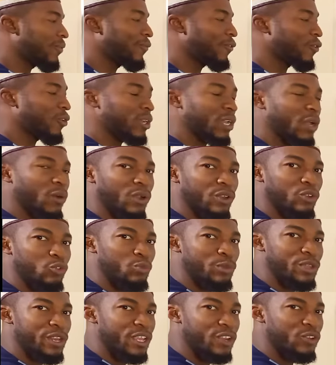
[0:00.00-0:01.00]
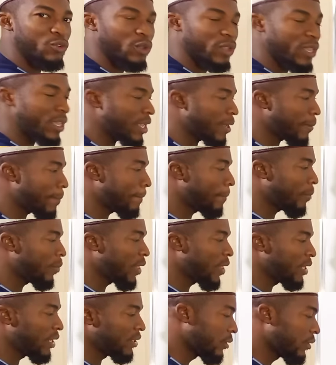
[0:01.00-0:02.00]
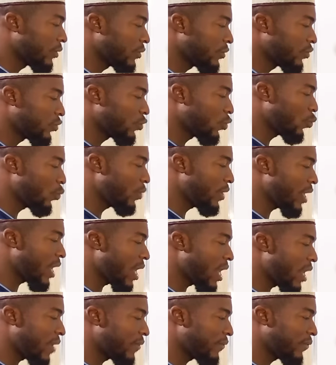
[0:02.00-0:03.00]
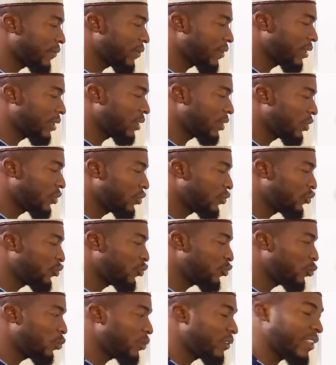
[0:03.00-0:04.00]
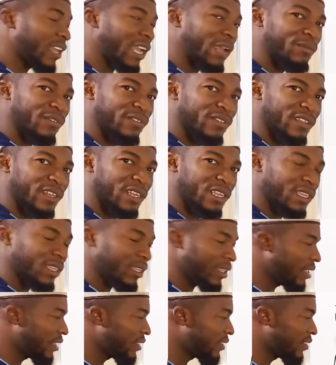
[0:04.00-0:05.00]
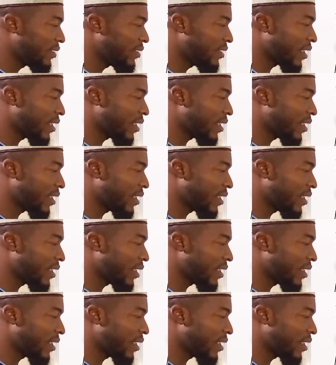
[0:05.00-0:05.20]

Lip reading: from our numerator here. So we have 2 times 3 is